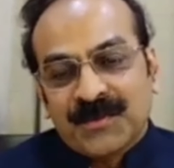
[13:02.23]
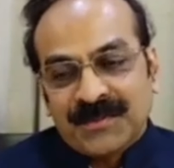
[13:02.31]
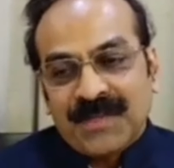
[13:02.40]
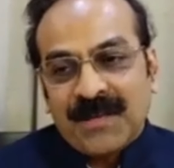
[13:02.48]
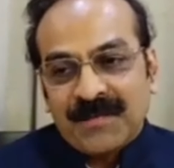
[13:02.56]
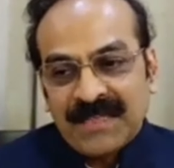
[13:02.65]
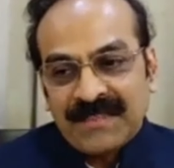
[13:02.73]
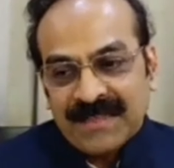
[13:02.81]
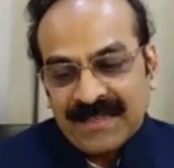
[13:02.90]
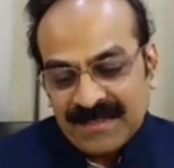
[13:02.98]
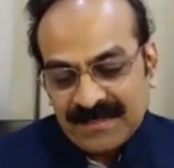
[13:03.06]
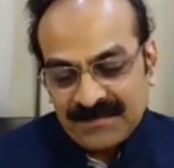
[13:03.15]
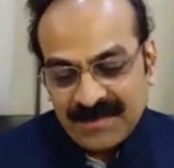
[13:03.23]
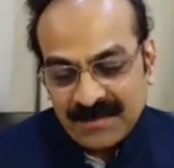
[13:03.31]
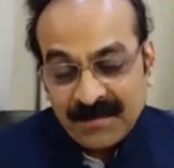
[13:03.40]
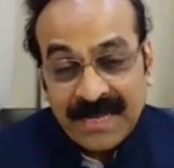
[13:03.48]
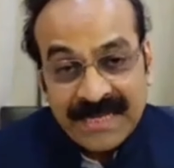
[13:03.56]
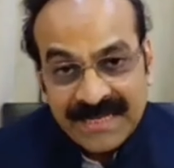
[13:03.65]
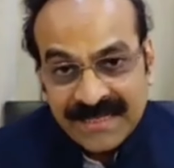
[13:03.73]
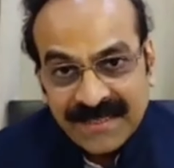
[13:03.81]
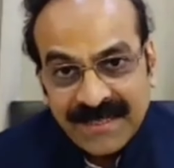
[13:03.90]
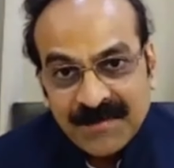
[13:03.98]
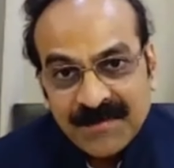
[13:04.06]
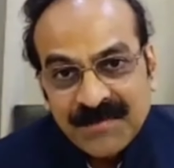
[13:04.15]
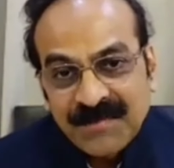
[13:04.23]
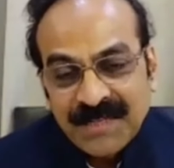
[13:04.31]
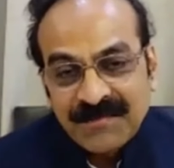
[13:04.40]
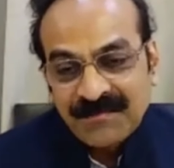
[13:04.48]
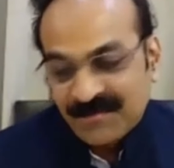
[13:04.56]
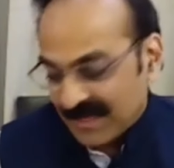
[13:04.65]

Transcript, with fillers: I mean, uh, many a times when, when, we